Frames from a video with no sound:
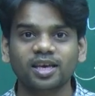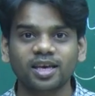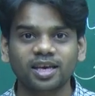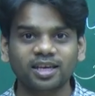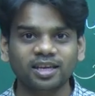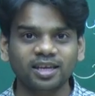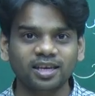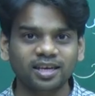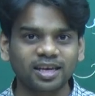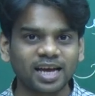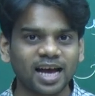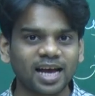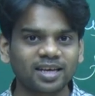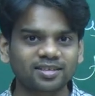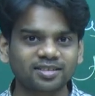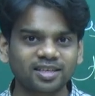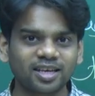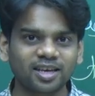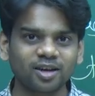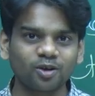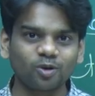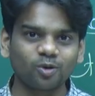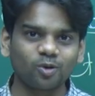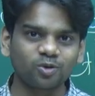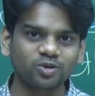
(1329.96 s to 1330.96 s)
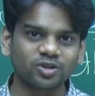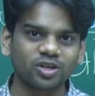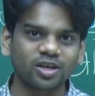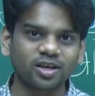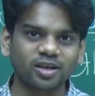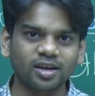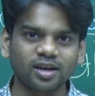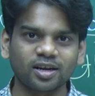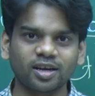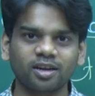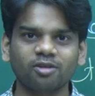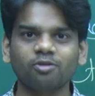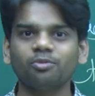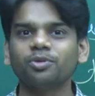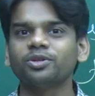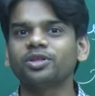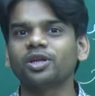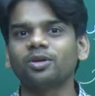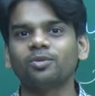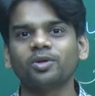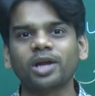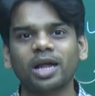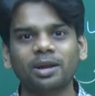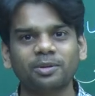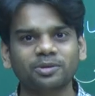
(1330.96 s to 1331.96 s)
Any gas enclosed in a container will be
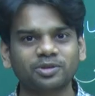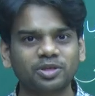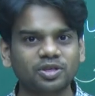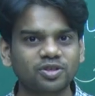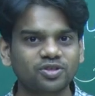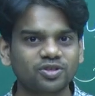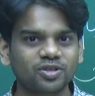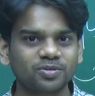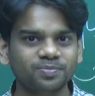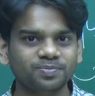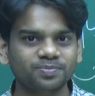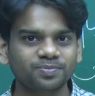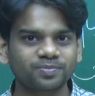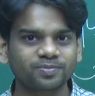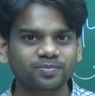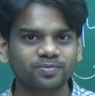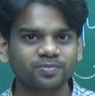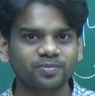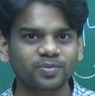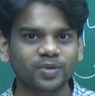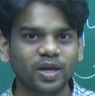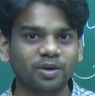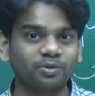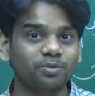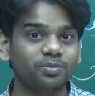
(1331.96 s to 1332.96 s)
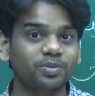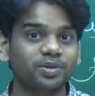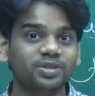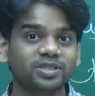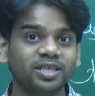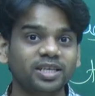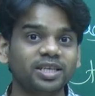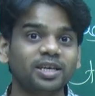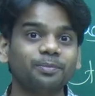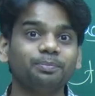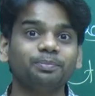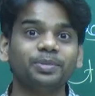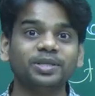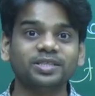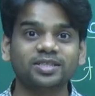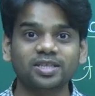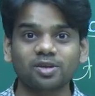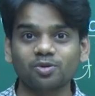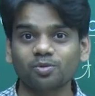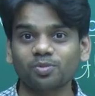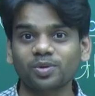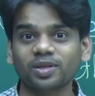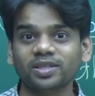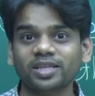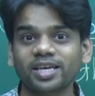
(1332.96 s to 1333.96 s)
thermodynamic system, and we'll be seeing a
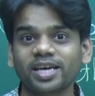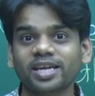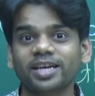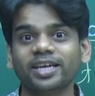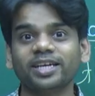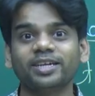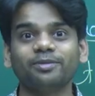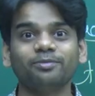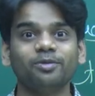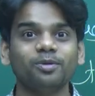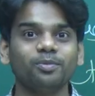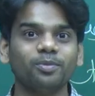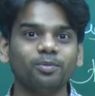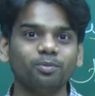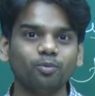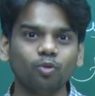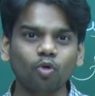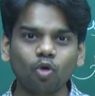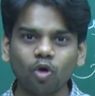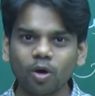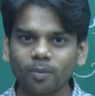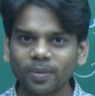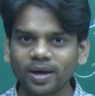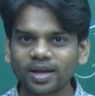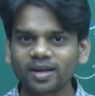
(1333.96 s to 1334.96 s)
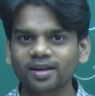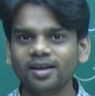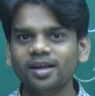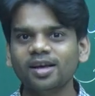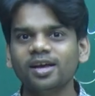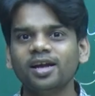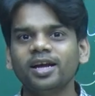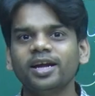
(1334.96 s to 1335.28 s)
piston will be there. It will be movable.